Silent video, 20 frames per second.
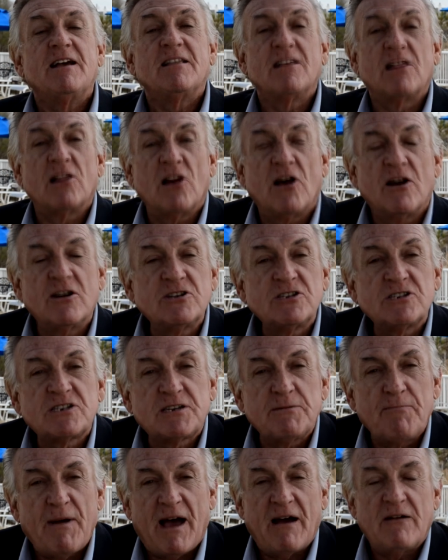the
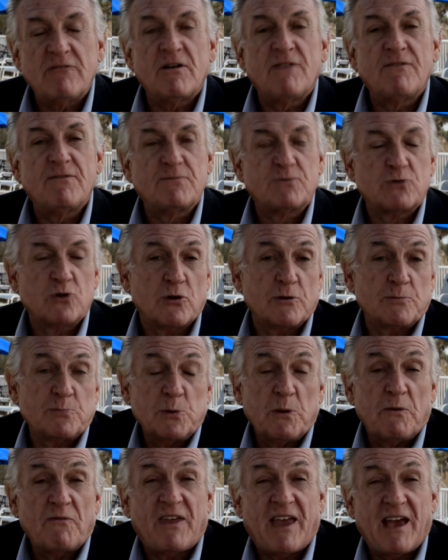largest amount of
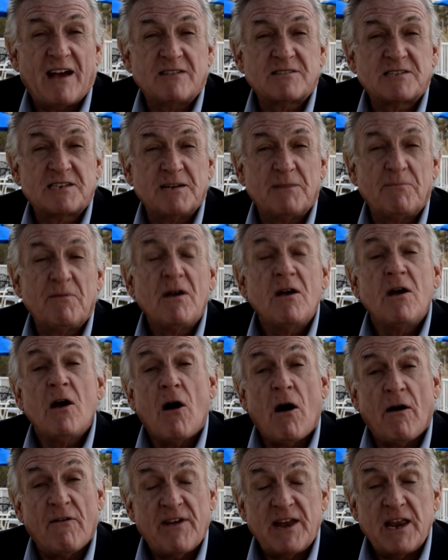absorption of calcium
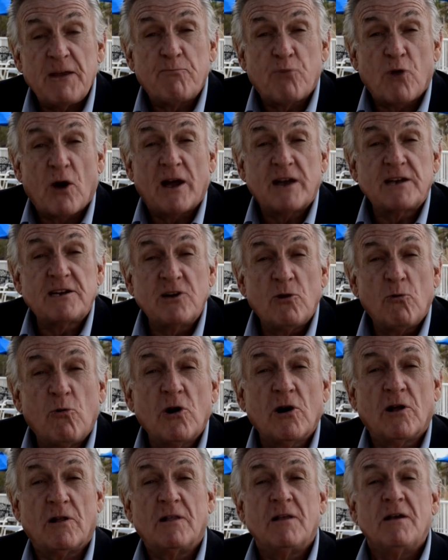of any product
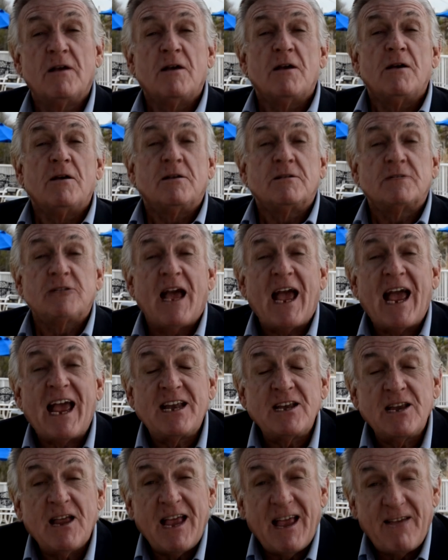world.
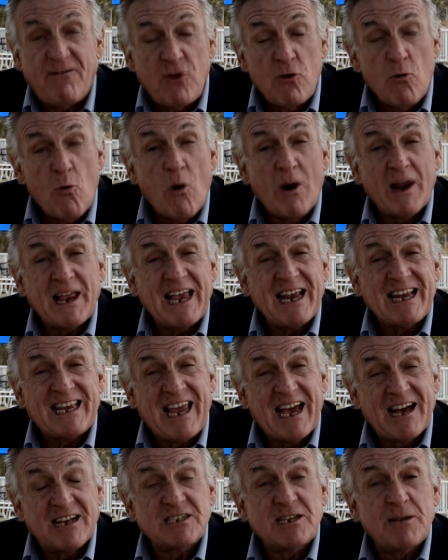And if you want to get
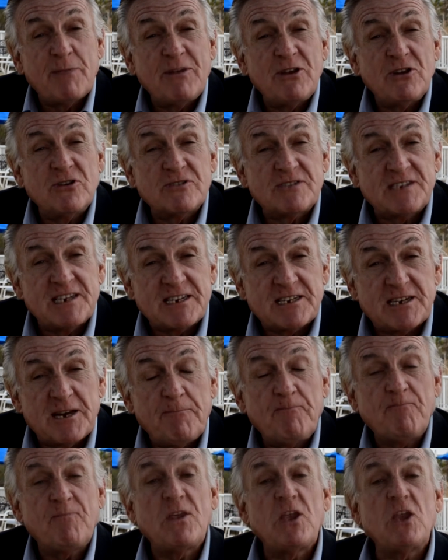calcium in your
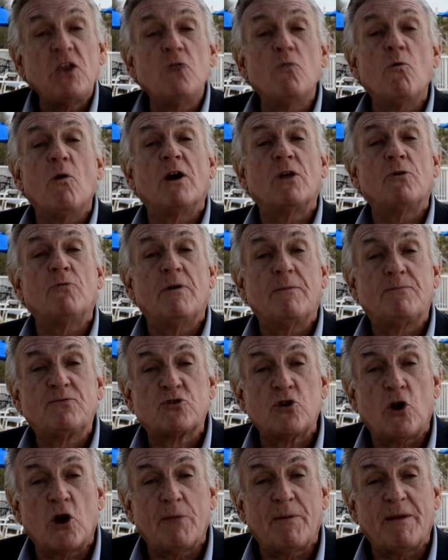system, you want to
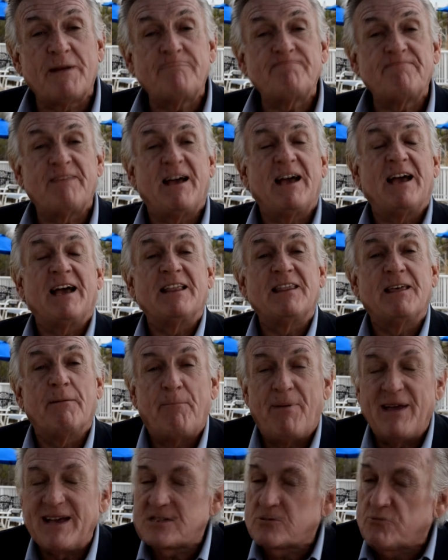absorb it, and the
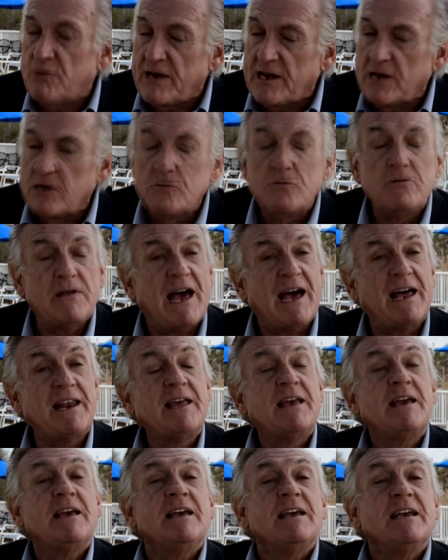best way to do that
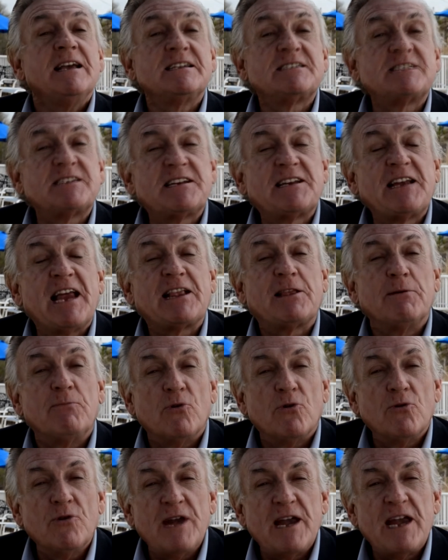is to take the
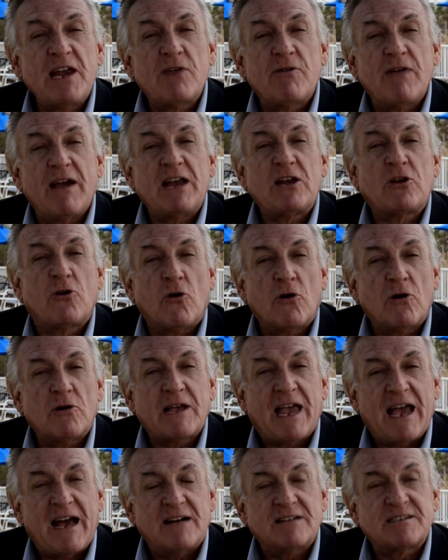marine grade coral
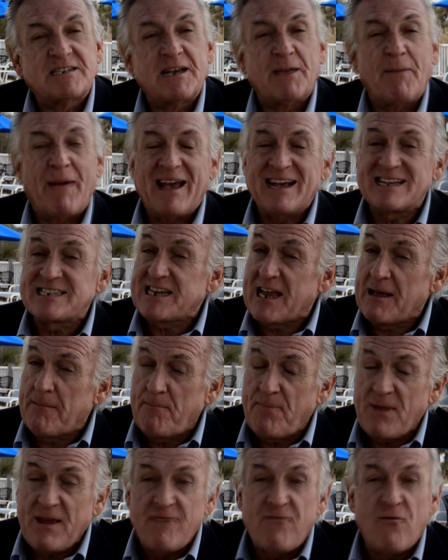calcium,
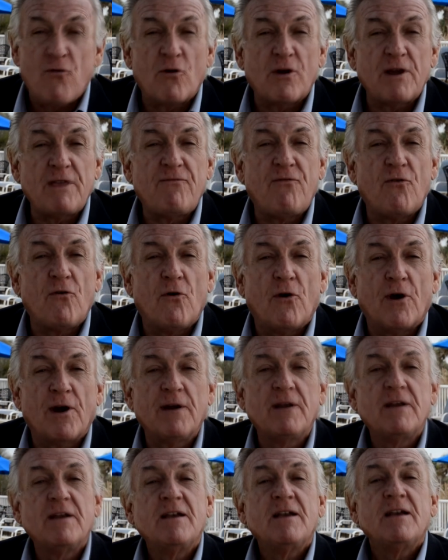SMP 44,
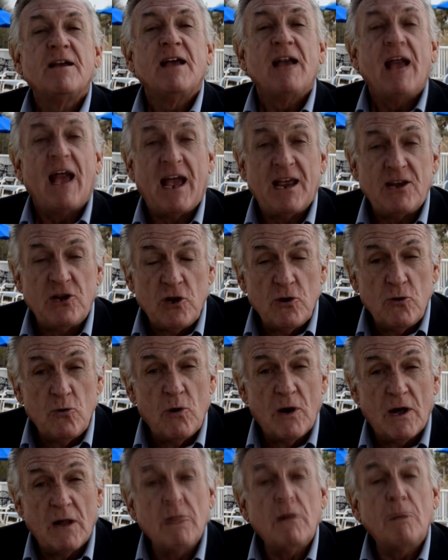and you
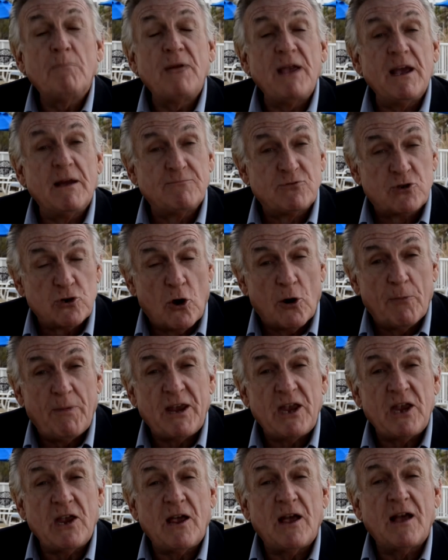will be
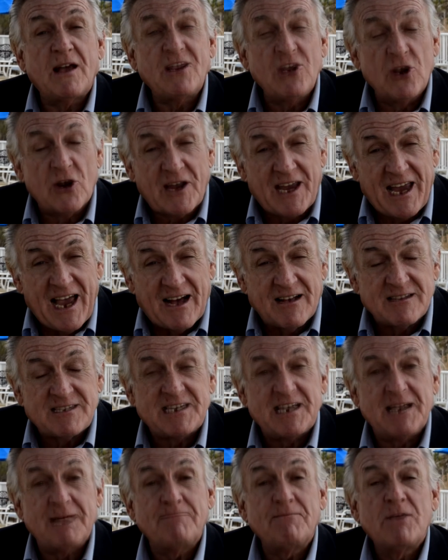absorbing your
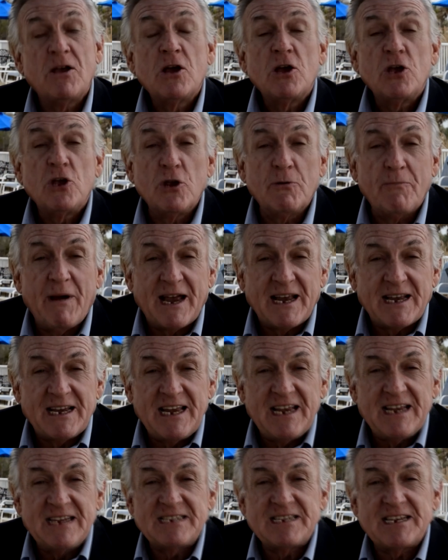calcium, your
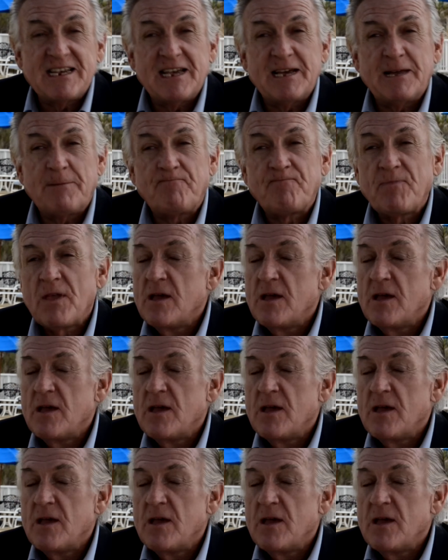magnesium,